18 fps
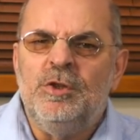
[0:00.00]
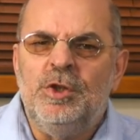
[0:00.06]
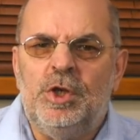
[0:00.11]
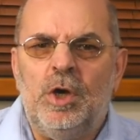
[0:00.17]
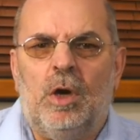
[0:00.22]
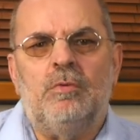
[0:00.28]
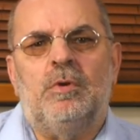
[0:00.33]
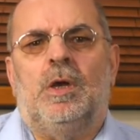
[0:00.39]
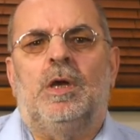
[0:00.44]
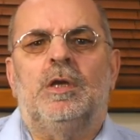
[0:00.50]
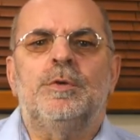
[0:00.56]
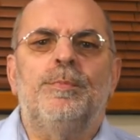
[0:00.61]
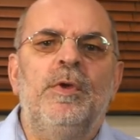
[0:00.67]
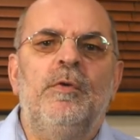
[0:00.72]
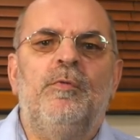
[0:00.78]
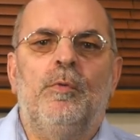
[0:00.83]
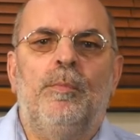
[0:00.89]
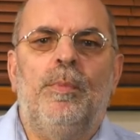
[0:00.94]
don't ask
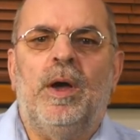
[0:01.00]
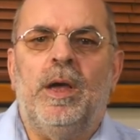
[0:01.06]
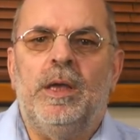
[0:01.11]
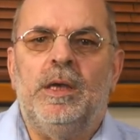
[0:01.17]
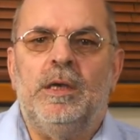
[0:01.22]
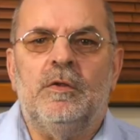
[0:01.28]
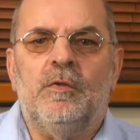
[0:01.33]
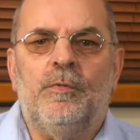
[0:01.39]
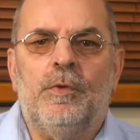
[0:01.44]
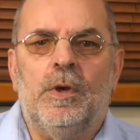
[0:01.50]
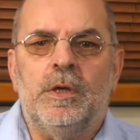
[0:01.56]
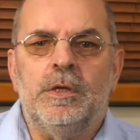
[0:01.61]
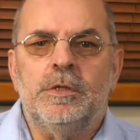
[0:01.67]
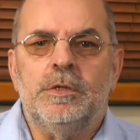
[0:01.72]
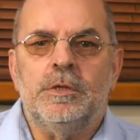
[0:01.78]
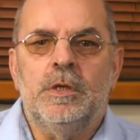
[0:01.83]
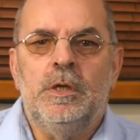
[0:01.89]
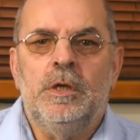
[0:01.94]
me for buying
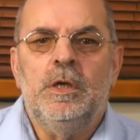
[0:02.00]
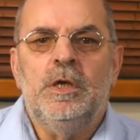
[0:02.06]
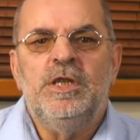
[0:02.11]
advice.